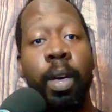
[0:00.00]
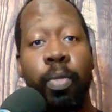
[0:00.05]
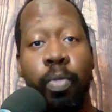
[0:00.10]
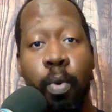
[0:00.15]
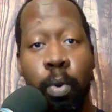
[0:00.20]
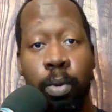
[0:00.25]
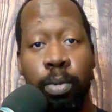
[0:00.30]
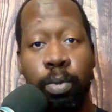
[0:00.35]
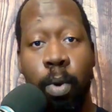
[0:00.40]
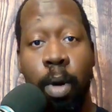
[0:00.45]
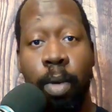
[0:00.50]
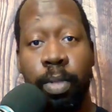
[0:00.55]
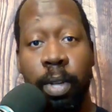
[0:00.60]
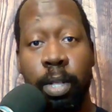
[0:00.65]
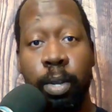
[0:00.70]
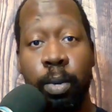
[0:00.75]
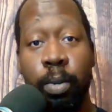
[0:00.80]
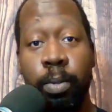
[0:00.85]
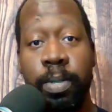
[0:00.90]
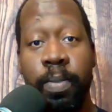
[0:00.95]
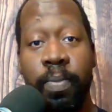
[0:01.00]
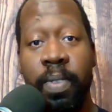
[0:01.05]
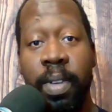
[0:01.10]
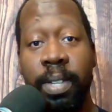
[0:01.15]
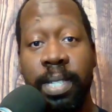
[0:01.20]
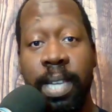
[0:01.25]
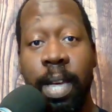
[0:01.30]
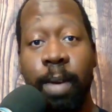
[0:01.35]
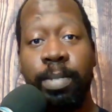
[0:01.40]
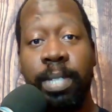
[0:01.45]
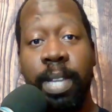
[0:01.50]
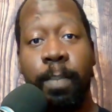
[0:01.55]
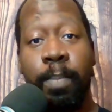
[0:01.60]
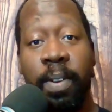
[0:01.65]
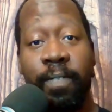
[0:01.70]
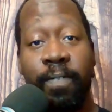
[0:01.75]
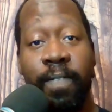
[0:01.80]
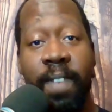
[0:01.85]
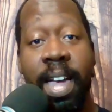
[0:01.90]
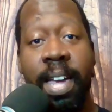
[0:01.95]
Those were all the clues and things I was
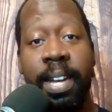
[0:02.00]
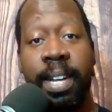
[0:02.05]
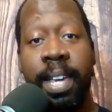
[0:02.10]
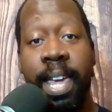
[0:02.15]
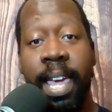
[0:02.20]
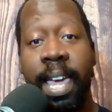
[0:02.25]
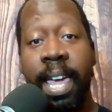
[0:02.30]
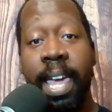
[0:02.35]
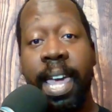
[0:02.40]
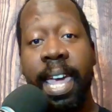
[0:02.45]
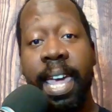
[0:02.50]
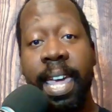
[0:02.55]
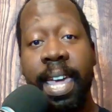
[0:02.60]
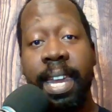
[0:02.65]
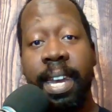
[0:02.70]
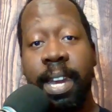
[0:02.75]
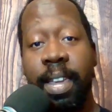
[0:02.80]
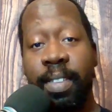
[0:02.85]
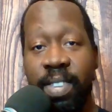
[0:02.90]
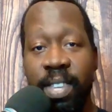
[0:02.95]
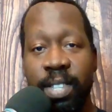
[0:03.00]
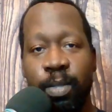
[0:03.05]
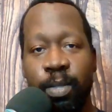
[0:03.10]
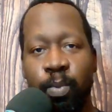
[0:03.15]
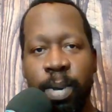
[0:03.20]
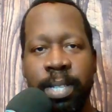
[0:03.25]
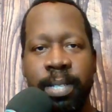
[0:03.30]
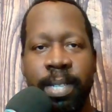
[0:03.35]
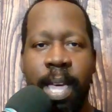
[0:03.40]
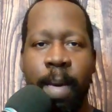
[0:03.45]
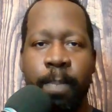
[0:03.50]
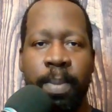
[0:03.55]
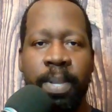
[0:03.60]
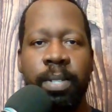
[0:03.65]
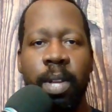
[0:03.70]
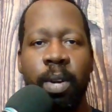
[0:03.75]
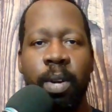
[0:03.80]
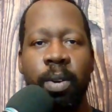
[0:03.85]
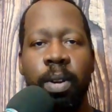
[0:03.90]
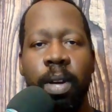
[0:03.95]
able to find in this week's
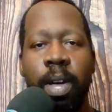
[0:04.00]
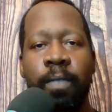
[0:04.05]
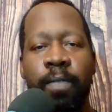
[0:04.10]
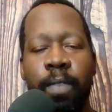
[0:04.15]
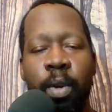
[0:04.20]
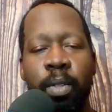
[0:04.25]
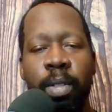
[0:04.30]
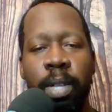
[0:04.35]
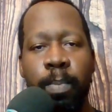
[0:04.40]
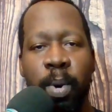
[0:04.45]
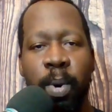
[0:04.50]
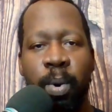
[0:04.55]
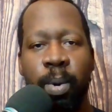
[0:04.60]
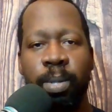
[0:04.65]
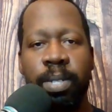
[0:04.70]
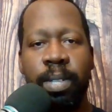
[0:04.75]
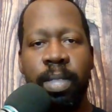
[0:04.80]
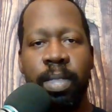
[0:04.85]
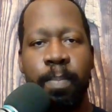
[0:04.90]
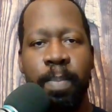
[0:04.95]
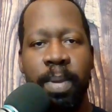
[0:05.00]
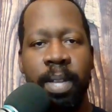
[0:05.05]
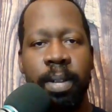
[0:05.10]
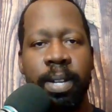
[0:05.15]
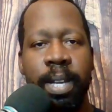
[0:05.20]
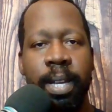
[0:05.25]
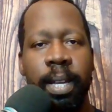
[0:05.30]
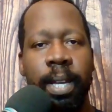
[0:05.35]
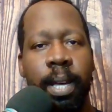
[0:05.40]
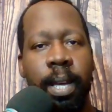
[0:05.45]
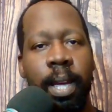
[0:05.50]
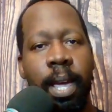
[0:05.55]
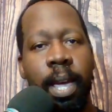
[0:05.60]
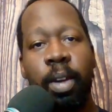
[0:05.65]
episode of Only Murders in the Building.